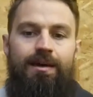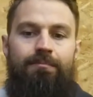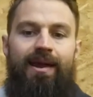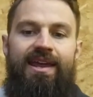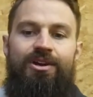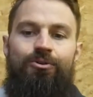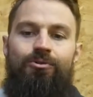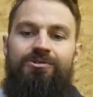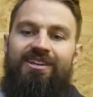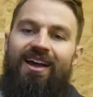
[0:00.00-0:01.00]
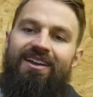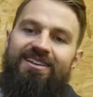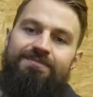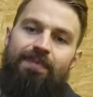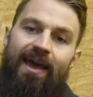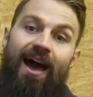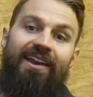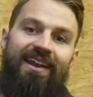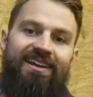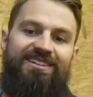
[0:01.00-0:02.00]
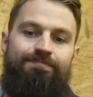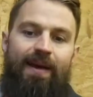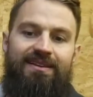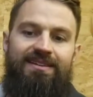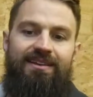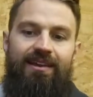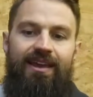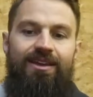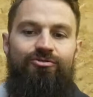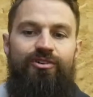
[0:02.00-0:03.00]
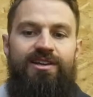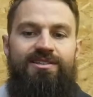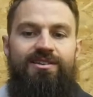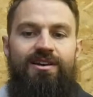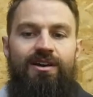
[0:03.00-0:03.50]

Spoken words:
may cause an unexpected increase